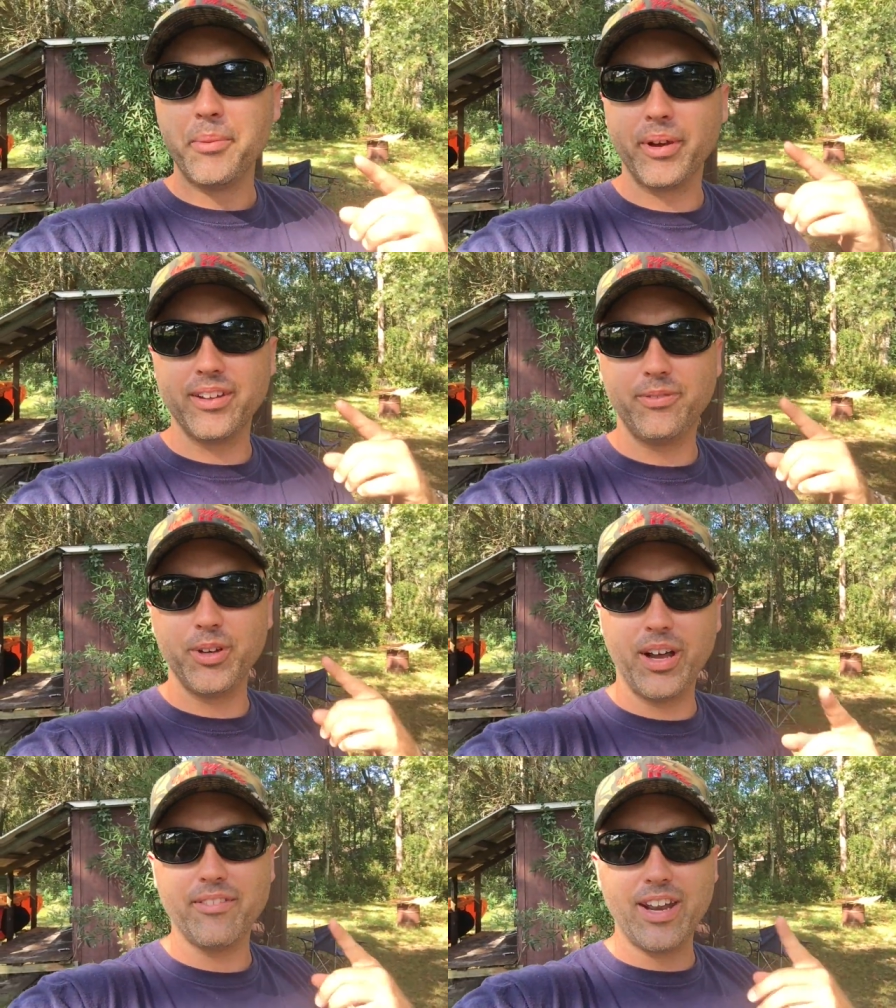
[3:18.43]
Because if you
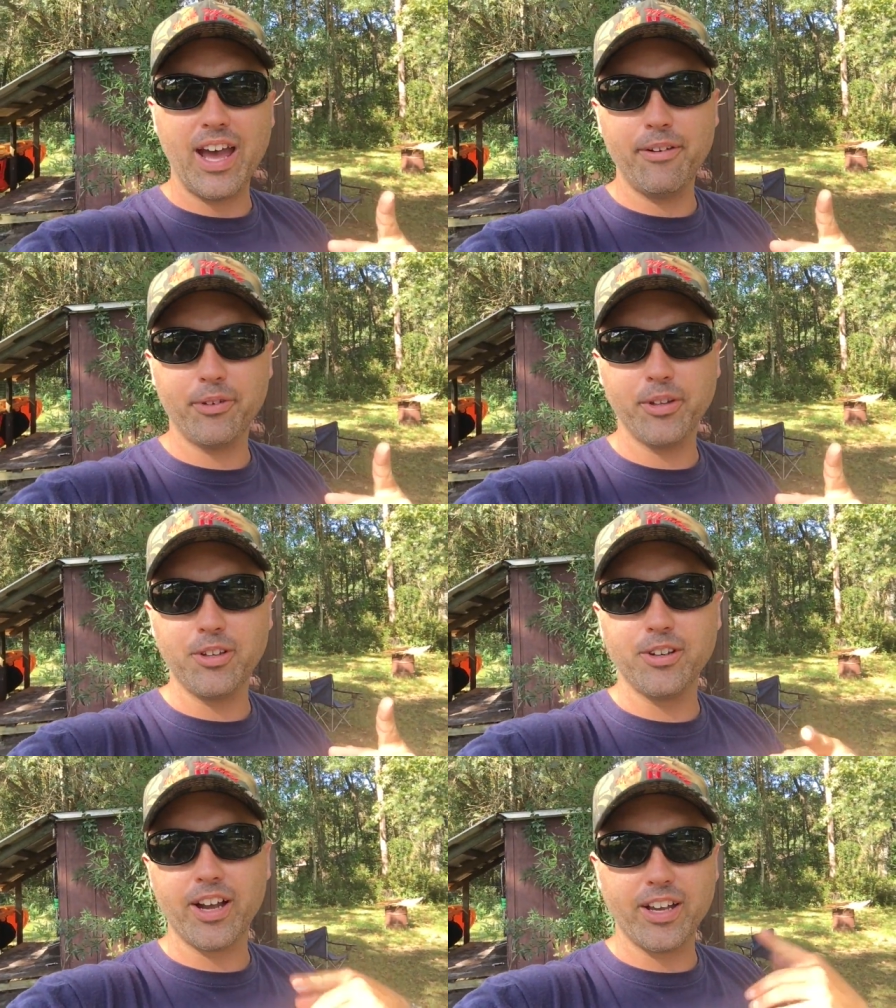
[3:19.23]
don't have a knife on
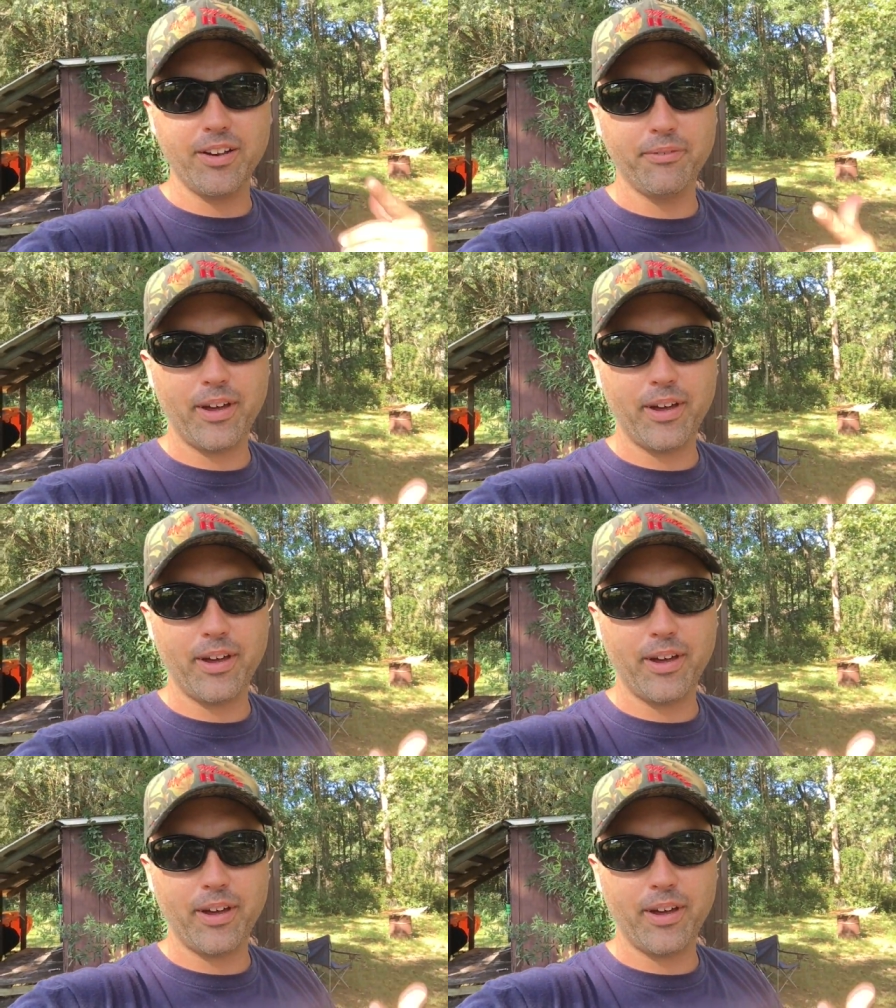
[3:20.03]
you, you're not cutting